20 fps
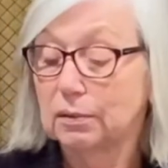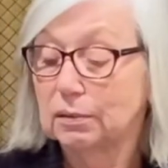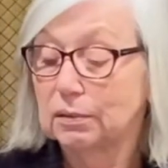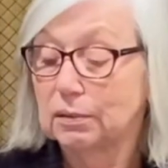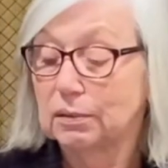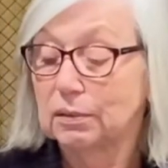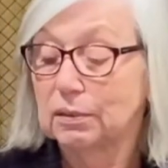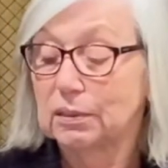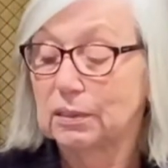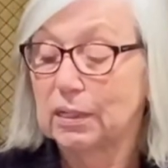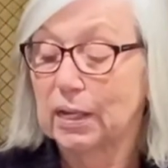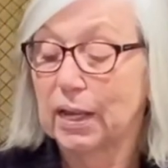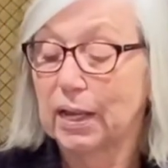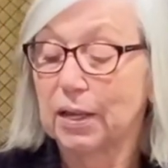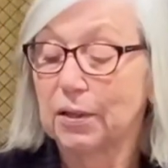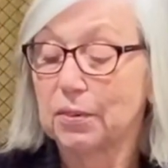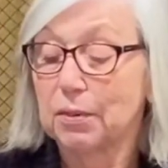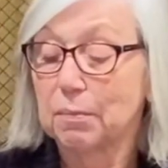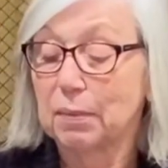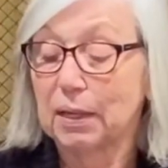
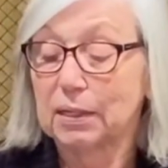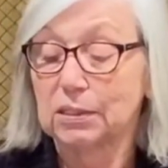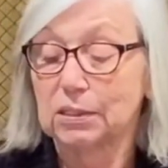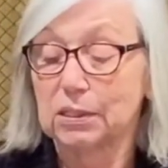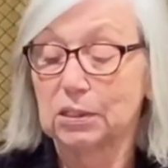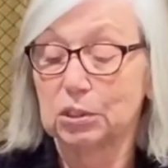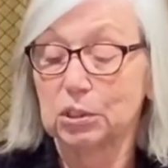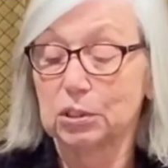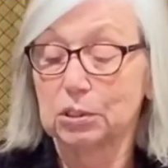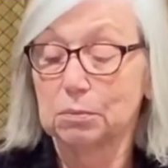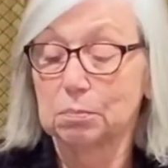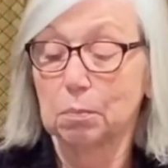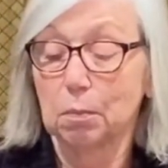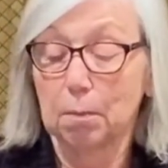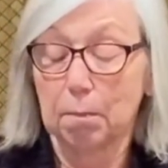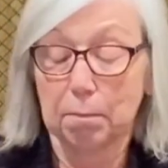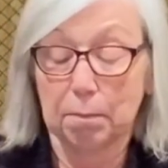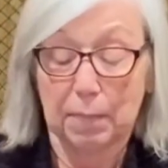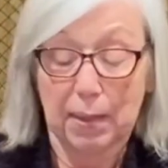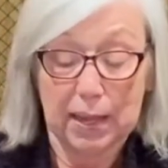Today the message is
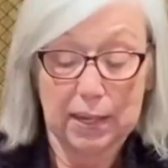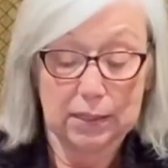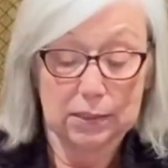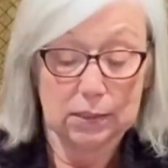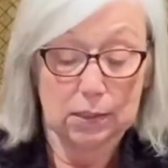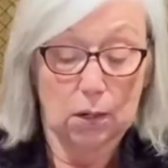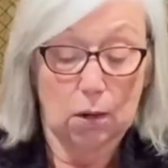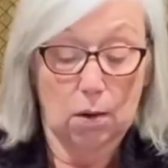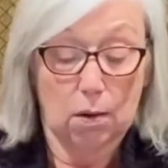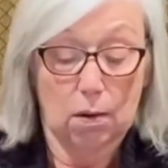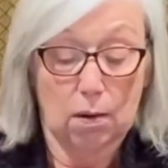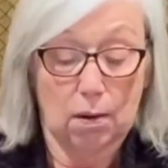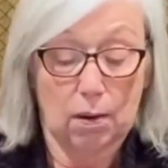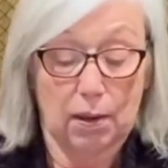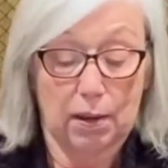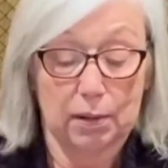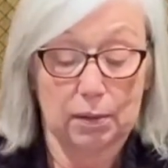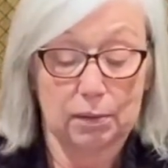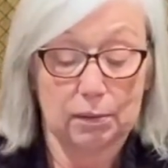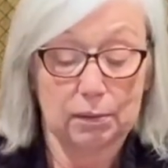based
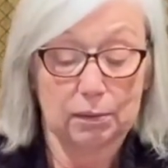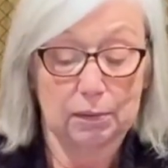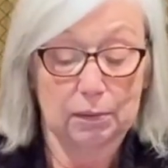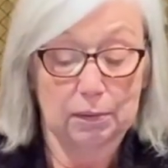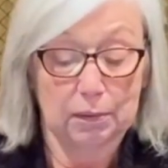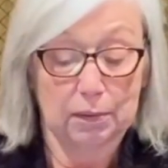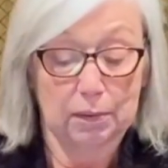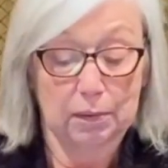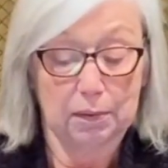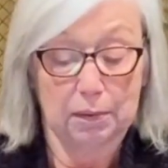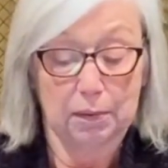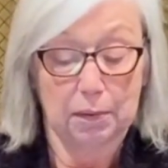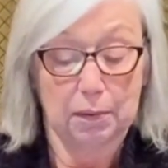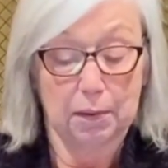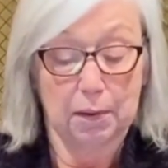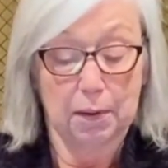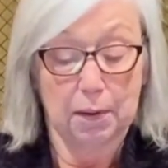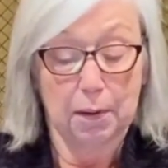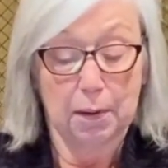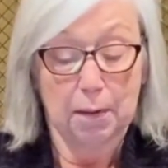on
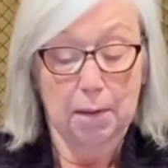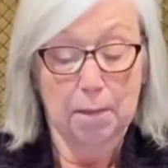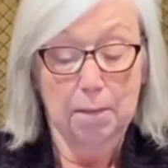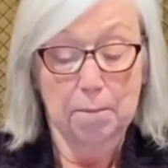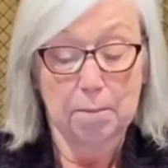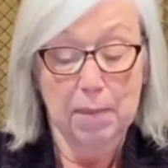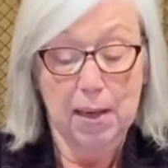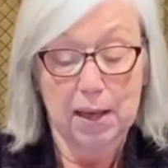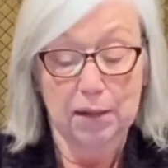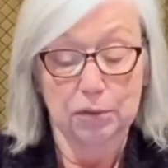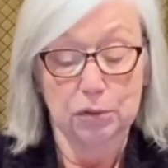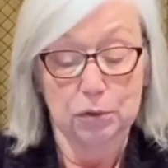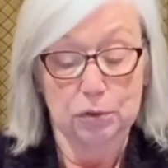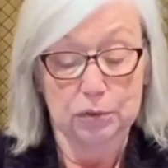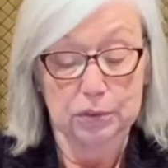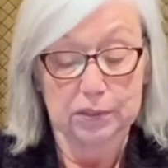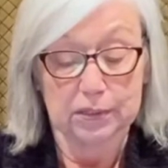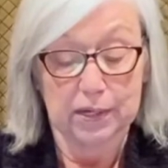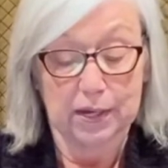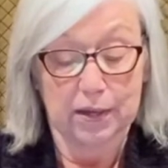Matthew
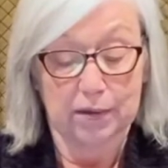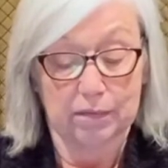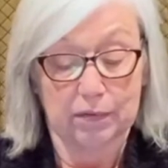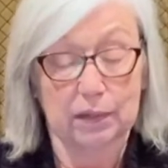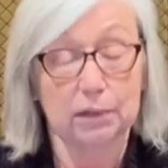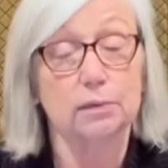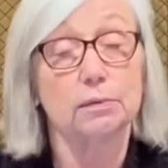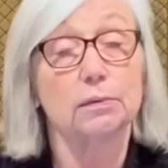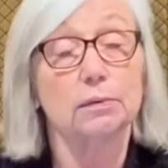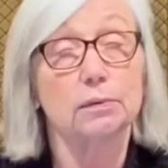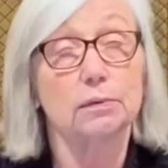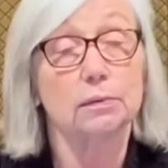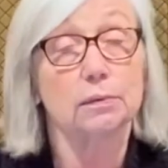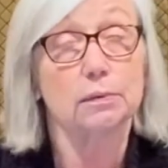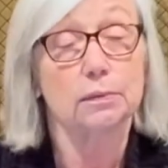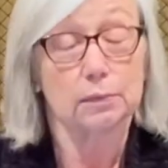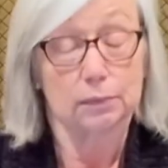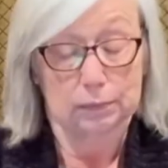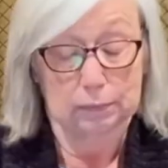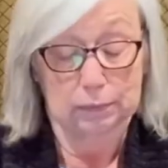7,
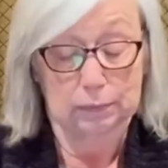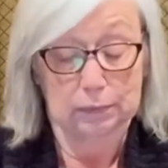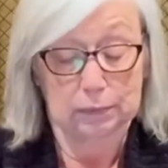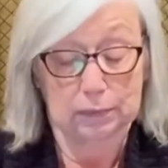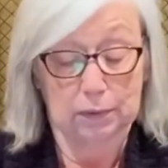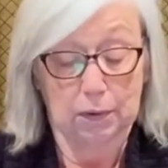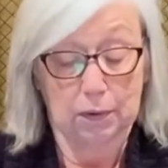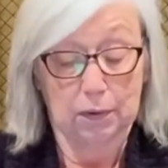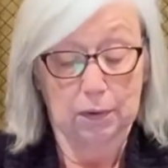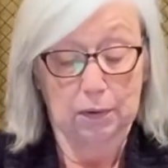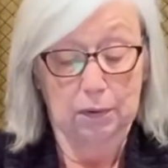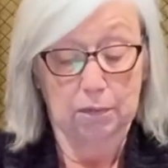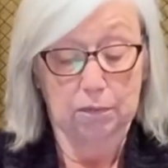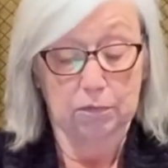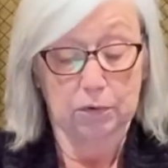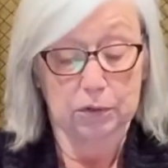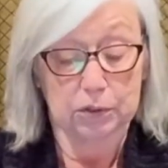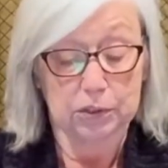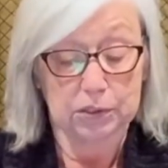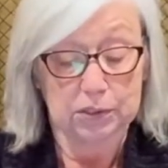
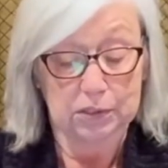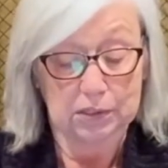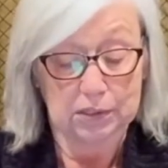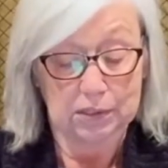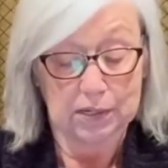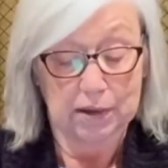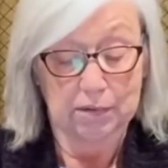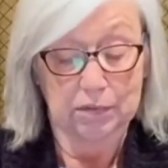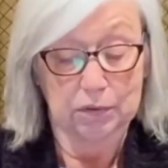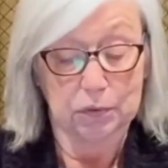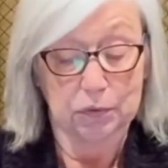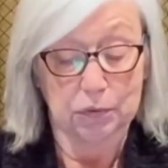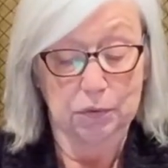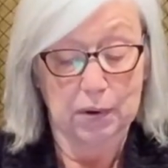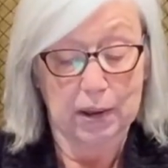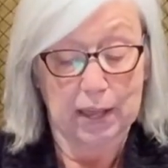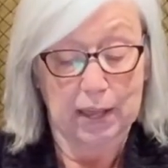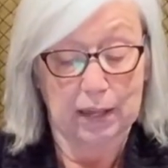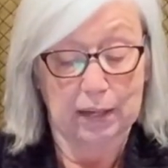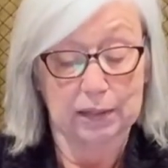verses 7 through
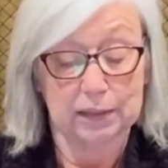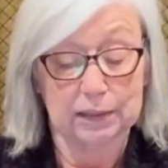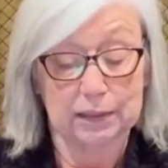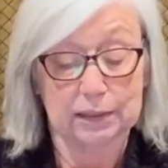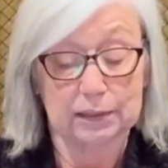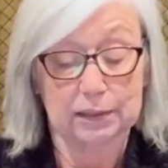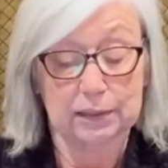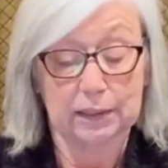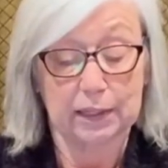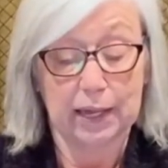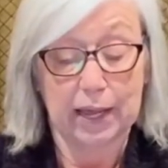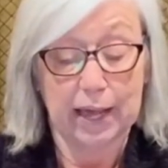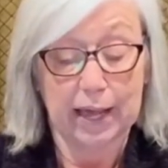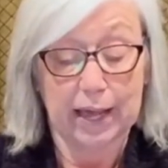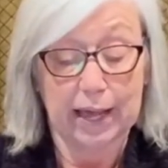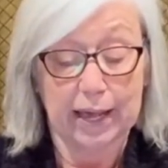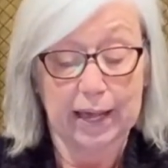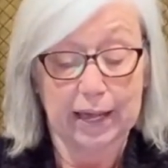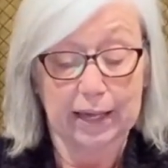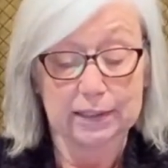8.
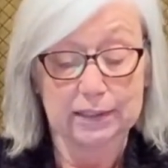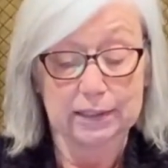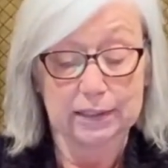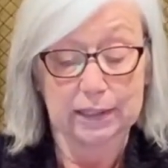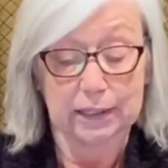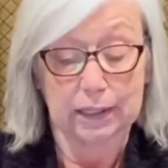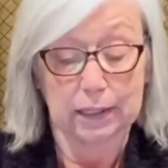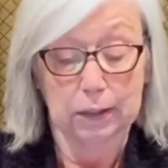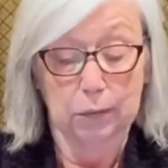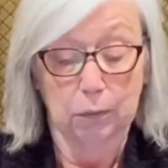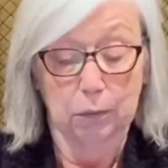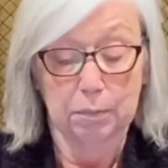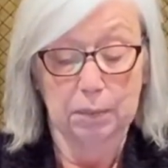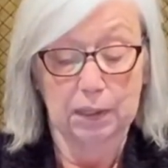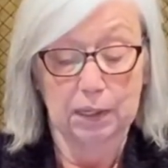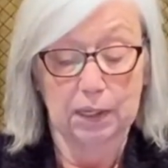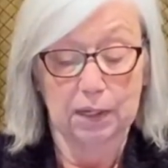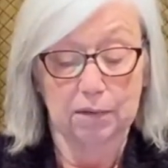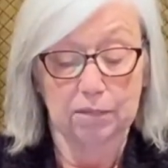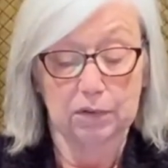Ask and it will be
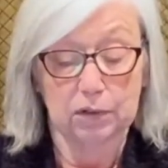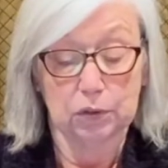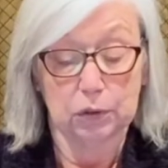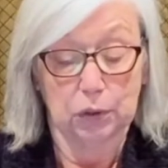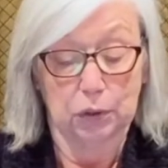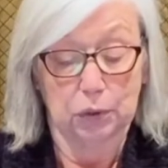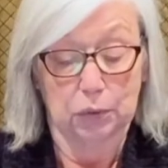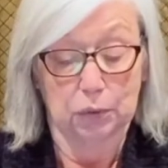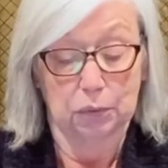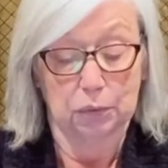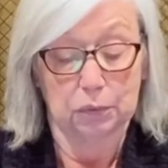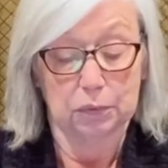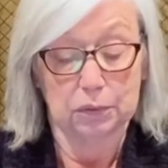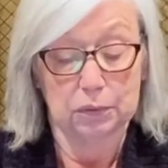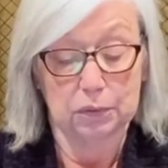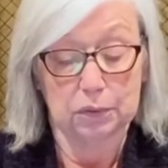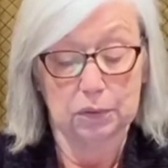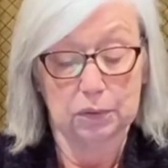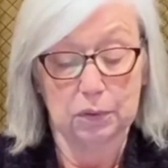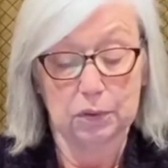given you.
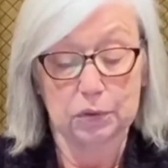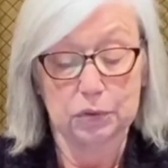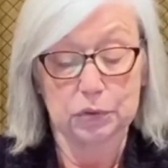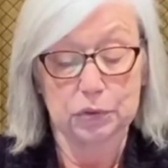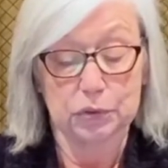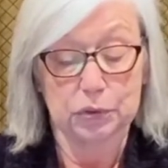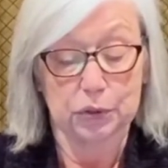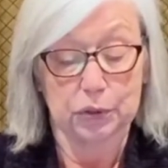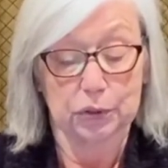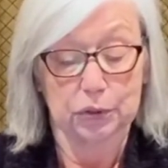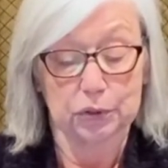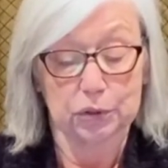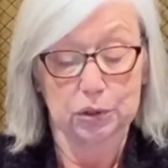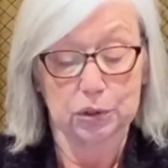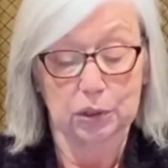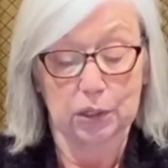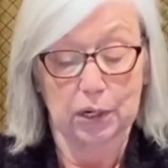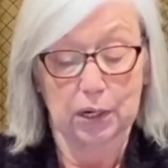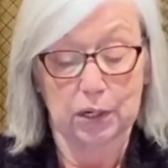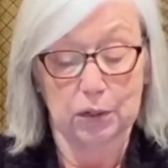
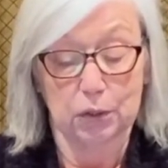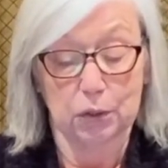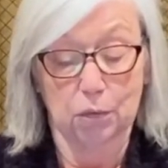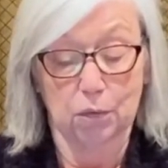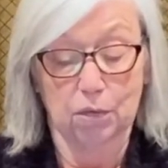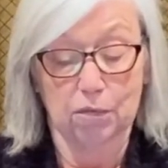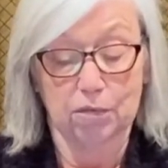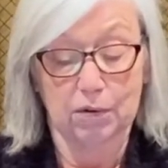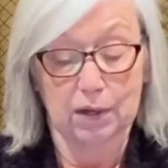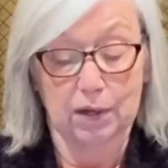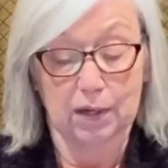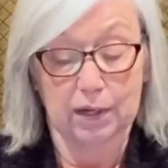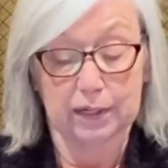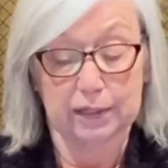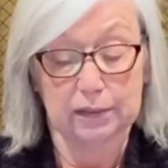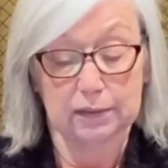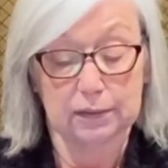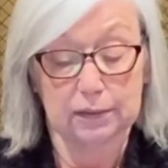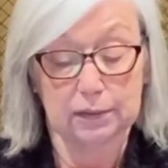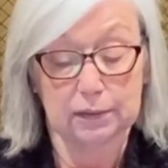Search and you will
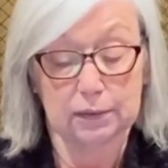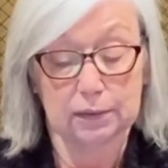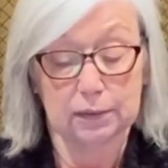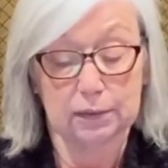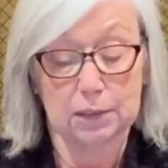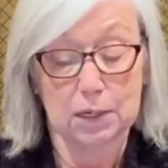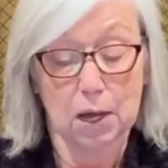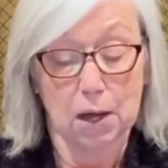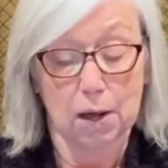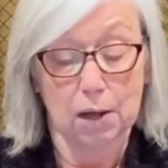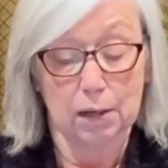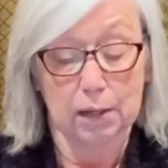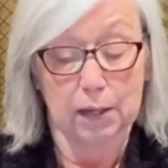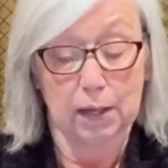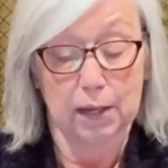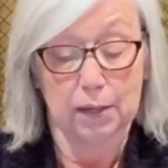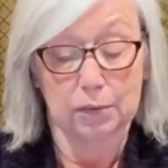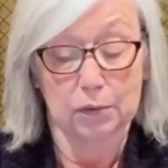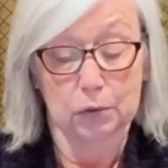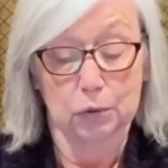find. Knock
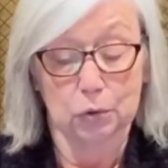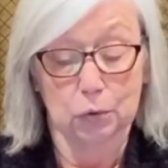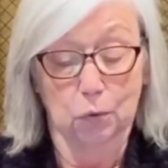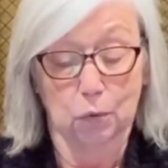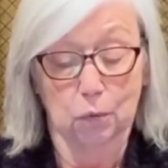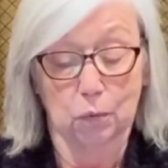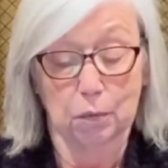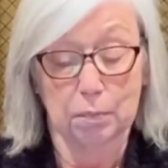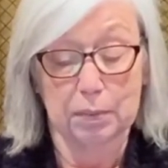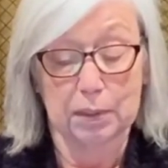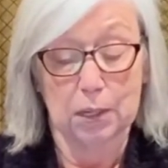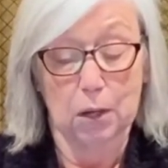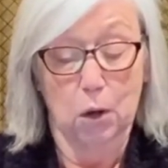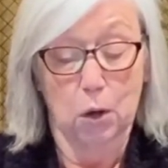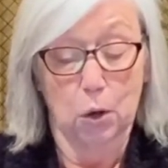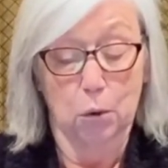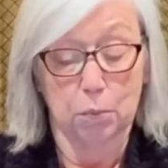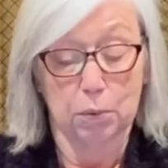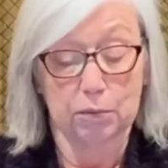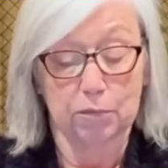and the door will be
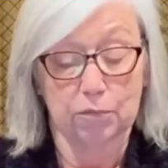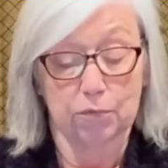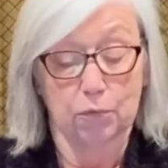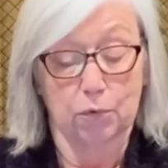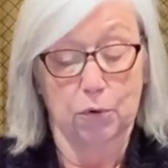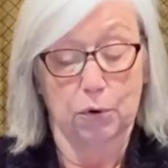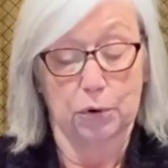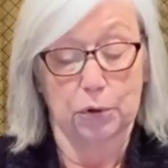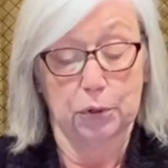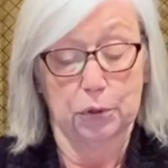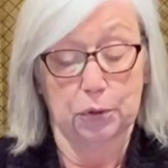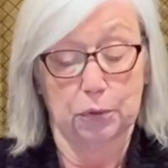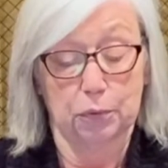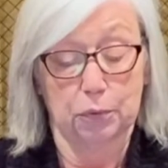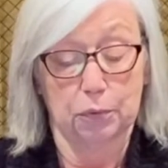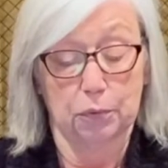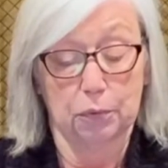opened for you.